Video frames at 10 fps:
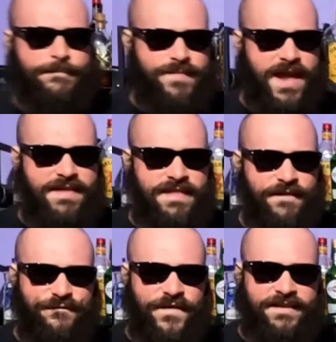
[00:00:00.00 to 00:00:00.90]
And they
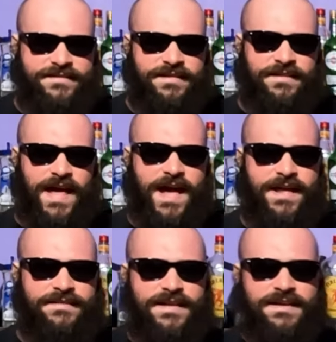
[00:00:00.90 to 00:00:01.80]
face the
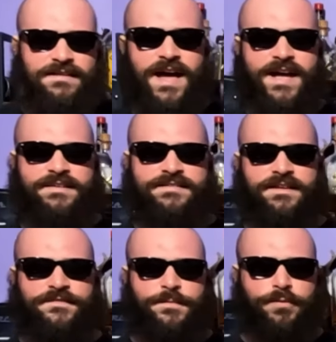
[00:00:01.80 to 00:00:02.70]
lions? Lions
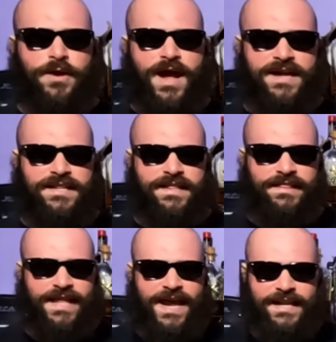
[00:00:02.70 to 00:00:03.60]
live in a pride, and the
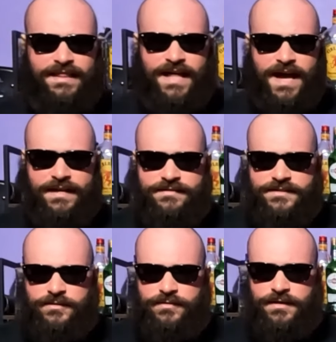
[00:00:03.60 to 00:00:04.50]
lady lions
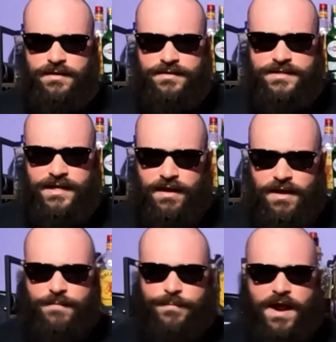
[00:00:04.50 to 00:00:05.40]
do the hunting.
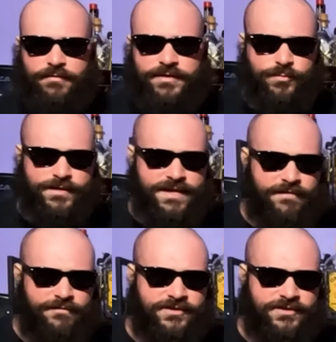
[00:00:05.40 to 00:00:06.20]
Pirates would never